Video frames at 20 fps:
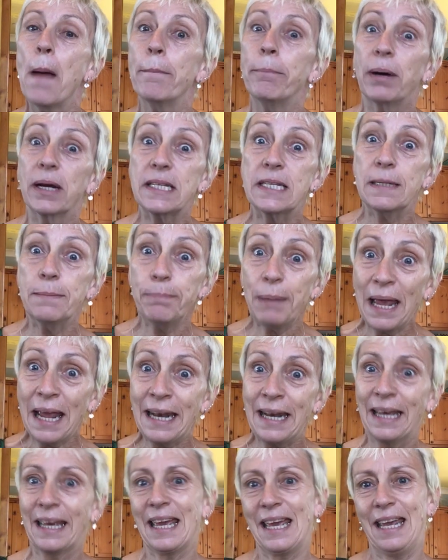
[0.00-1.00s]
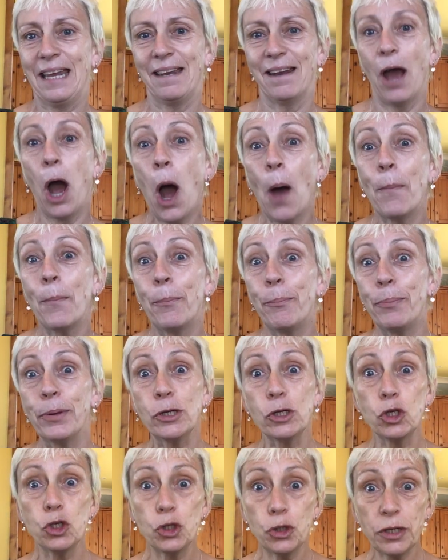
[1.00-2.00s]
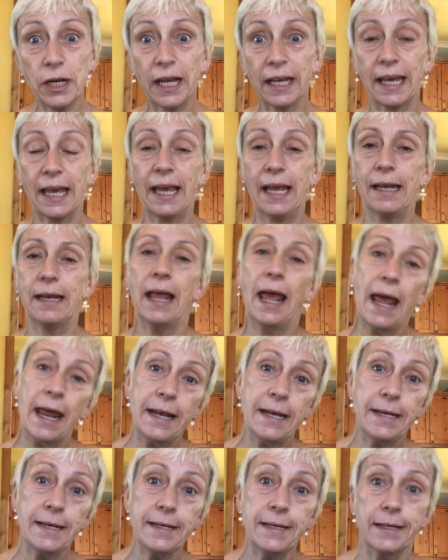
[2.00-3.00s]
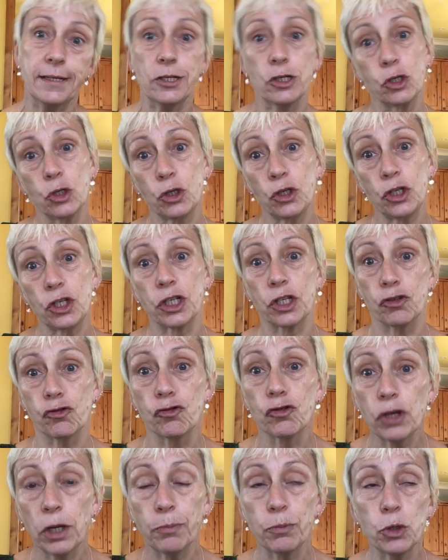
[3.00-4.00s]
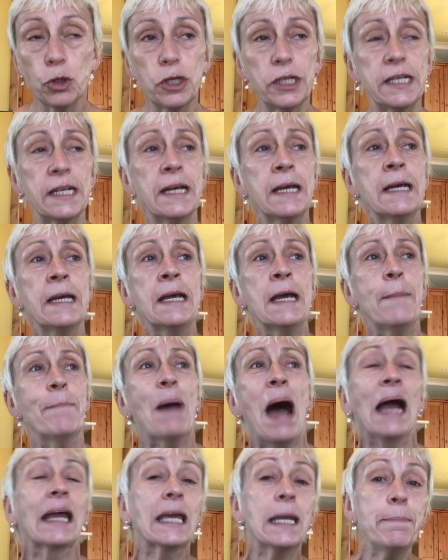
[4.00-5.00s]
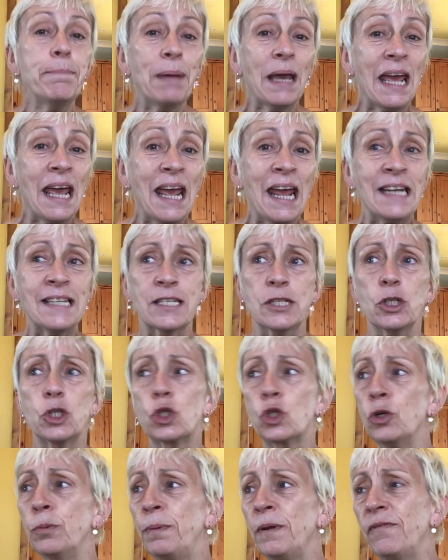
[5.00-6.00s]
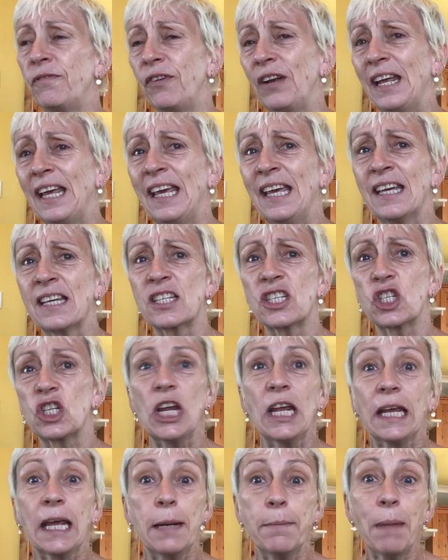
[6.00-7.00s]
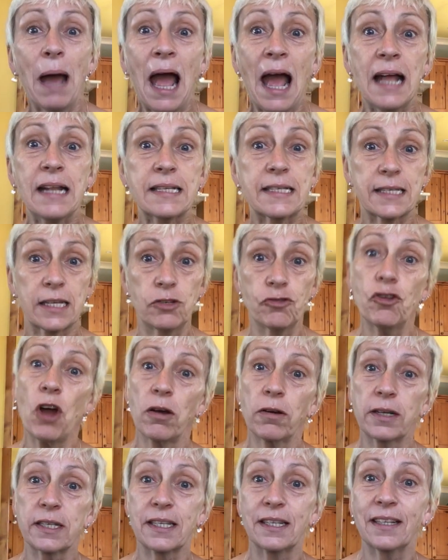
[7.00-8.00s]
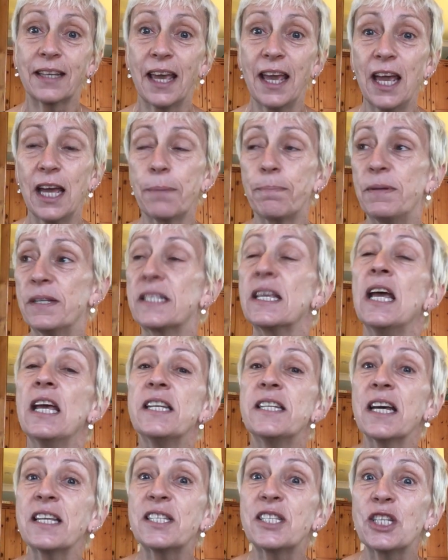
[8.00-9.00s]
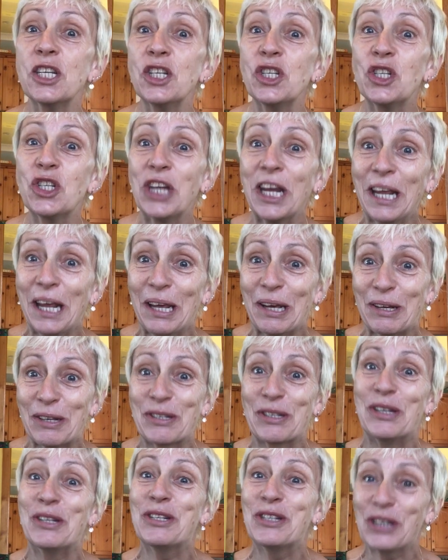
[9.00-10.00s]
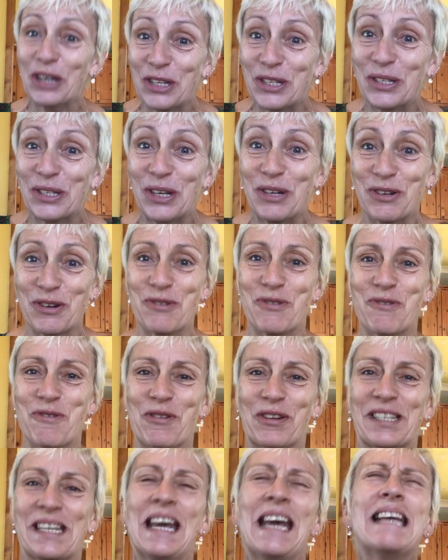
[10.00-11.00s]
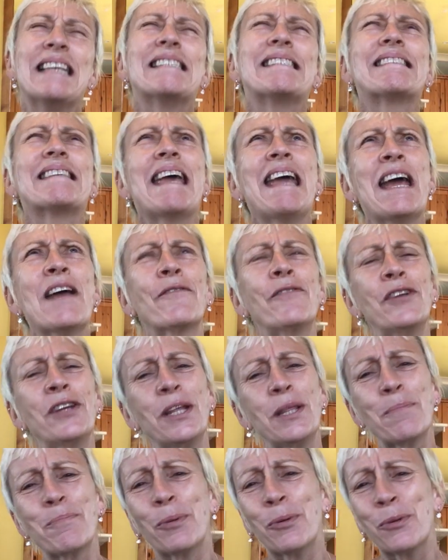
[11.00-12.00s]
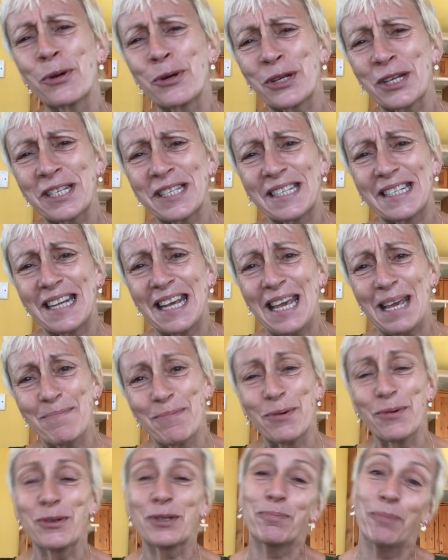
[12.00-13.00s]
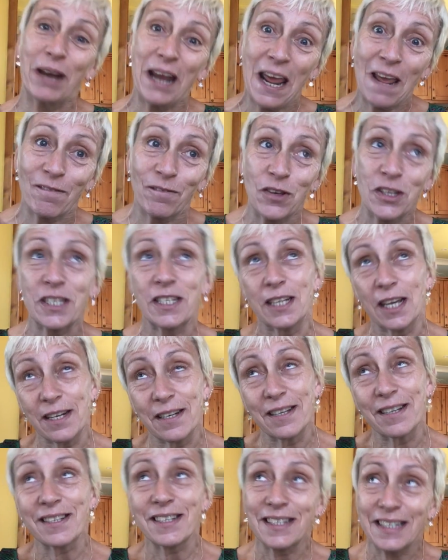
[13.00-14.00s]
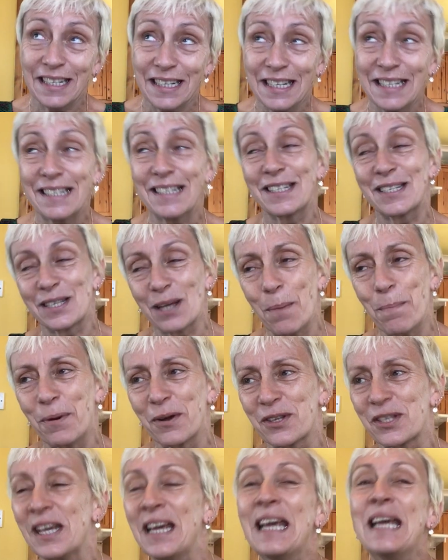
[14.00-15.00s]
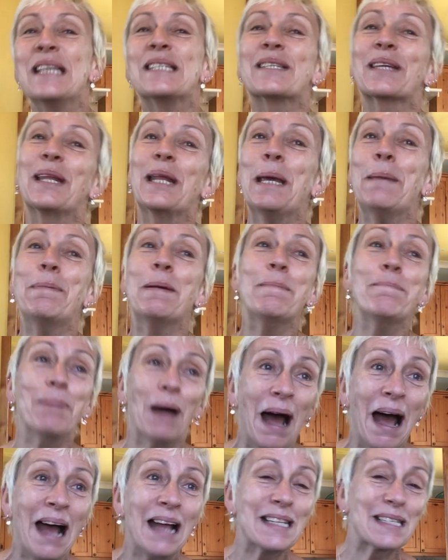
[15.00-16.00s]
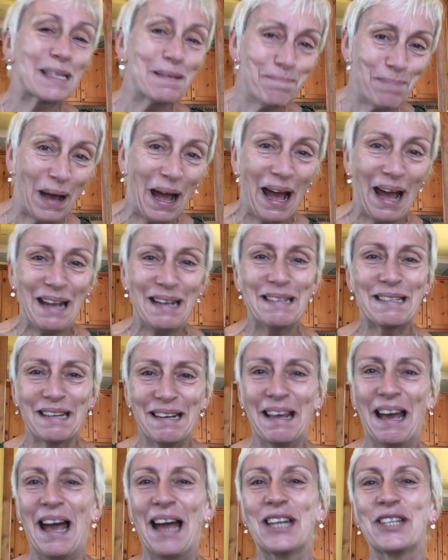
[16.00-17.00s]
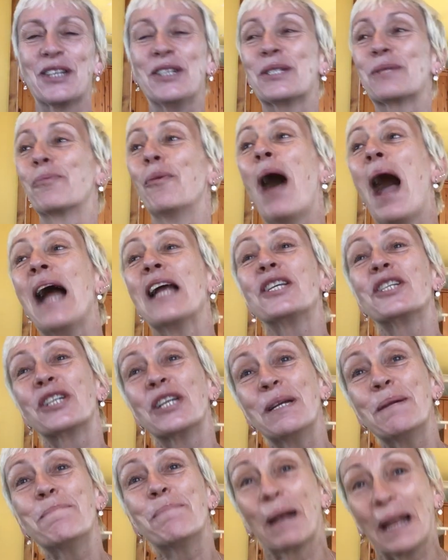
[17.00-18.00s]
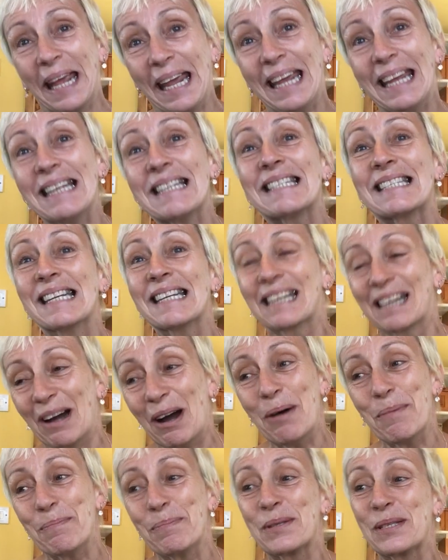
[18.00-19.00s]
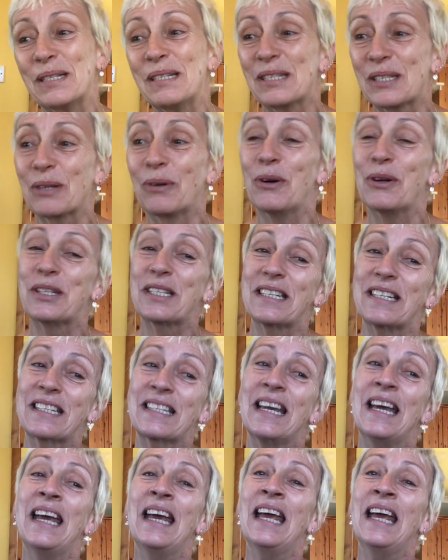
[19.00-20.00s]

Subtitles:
But in ben again, up and doon again, in and doot and roon about, making beds and souping flares, shaking mats and rugs and carpets, dusting chairs and chists of drawers, serving at the boarders' tables, breakfast, dinners, teas and suppers, scraping pats and pans and ashes, washing plates and cups and saucers,